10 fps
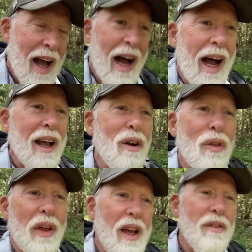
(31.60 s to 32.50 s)
I don't
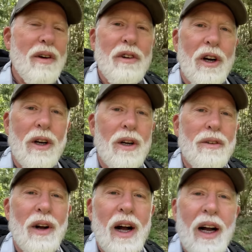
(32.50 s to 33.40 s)
think I've ever heard of
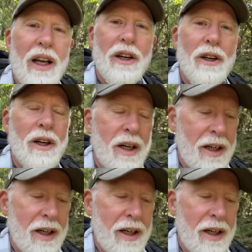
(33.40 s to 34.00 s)
a hiker